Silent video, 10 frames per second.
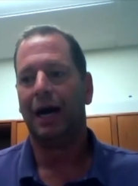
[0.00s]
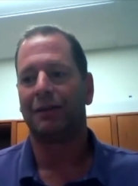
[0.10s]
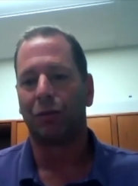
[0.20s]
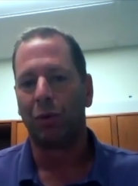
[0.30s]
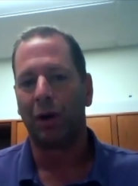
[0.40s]
uh,
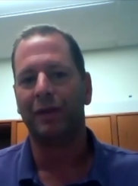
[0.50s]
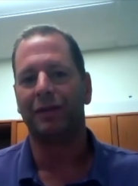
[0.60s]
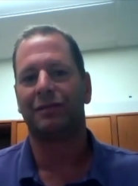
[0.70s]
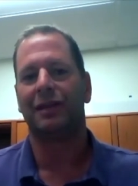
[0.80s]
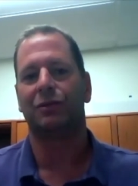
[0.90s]
to run
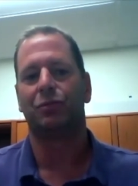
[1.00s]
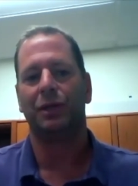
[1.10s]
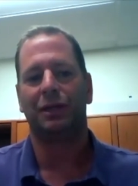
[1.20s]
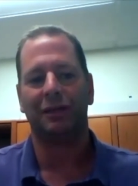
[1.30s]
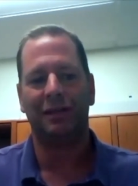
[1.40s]
this test where
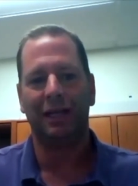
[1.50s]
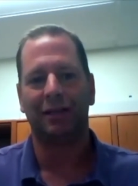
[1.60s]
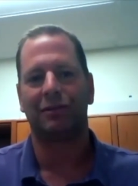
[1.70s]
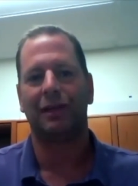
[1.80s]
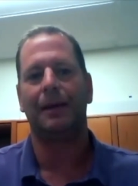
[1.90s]
you could take
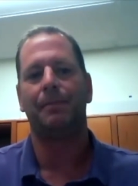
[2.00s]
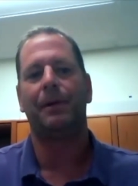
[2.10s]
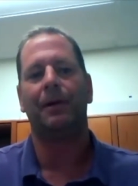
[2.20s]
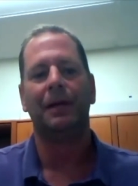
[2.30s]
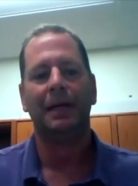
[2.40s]
a
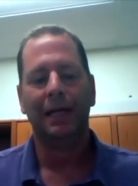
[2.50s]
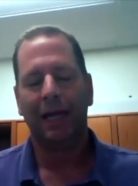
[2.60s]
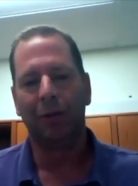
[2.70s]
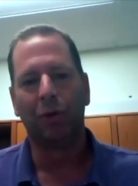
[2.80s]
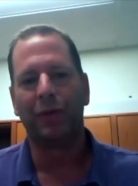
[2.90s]
sample
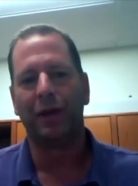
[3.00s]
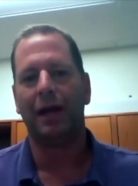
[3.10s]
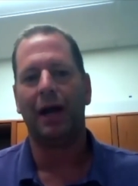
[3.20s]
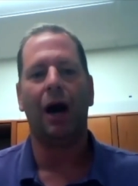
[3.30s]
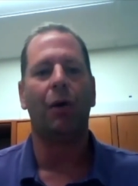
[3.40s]
and within
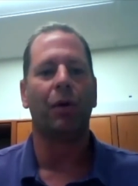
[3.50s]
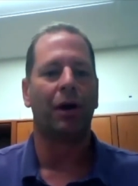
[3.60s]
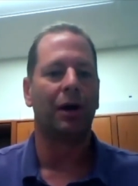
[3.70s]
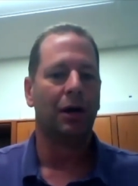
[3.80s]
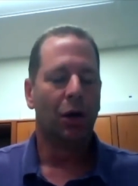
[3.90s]
an
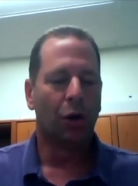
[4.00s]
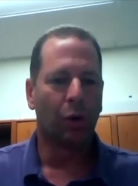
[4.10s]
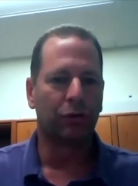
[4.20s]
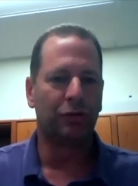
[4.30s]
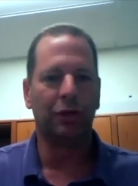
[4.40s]
hour
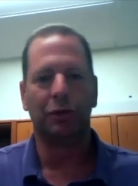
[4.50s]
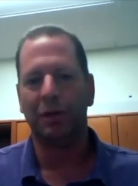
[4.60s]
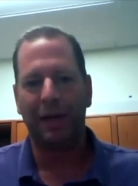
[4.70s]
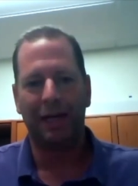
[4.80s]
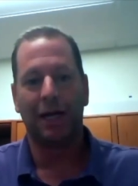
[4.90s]
or two,
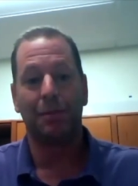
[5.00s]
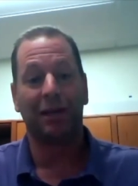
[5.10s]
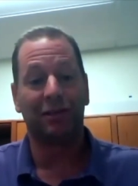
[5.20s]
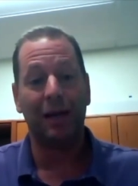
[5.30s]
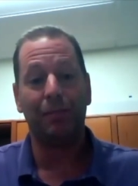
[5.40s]
depending on how
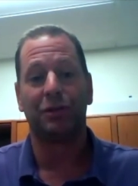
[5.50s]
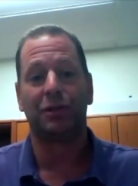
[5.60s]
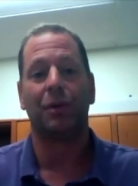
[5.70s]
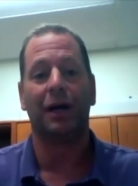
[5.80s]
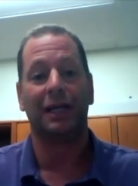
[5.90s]
many samples
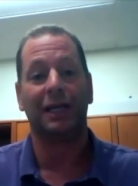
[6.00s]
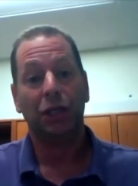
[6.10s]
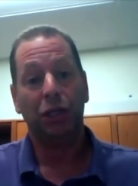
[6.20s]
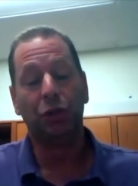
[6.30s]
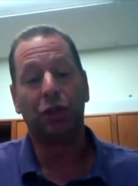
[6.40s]
you're running,
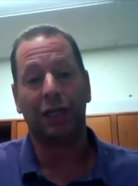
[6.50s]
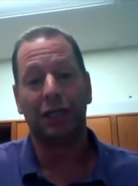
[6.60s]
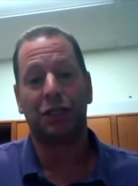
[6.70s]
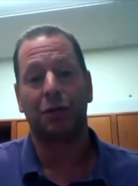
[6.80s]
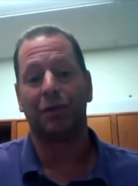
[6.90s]
you could
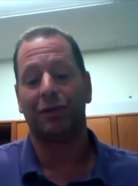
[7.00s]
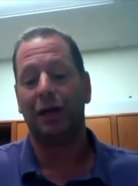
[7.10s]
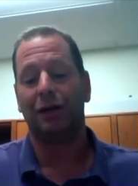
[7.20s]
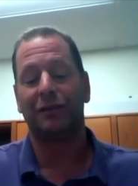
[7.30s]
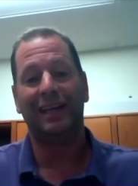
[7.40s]
get your
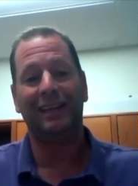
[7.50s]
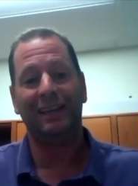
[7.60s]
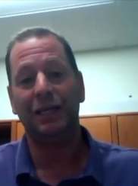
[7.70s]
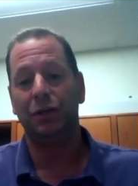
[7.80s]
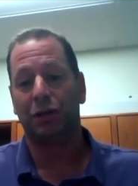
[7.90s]
results and
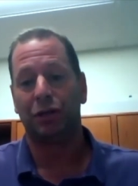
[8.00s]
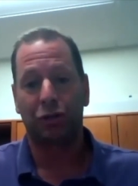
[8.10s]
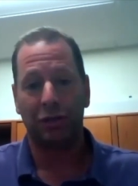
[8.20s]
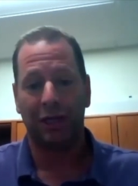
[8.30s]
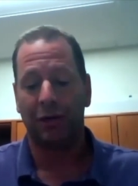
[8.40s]
then you could,
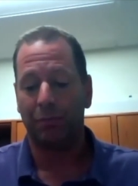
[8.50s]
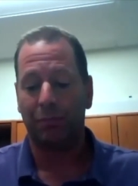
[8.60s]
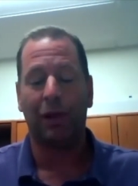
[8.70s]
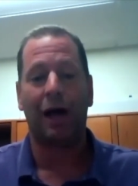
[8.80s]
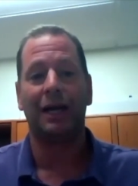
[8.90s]
you know,
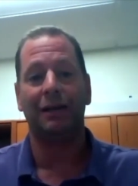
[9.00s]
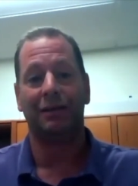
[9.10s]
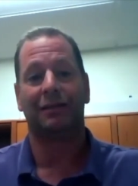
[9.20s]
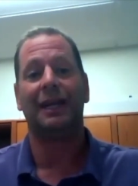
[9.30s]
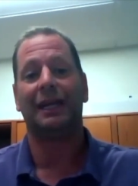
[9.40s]
plot it
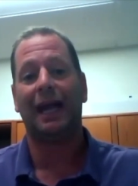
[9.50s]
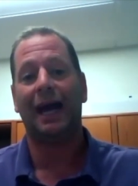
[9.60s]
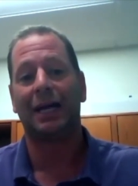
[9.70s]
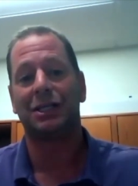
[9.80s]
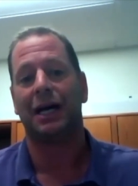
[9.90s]
and take
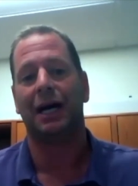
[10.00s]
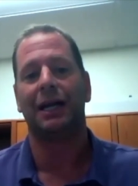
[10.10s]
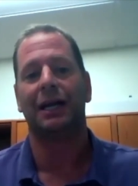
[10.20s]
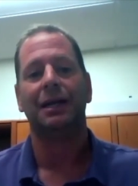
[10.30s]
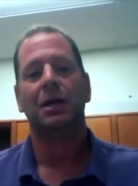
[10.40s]
action on
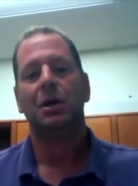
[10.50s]
it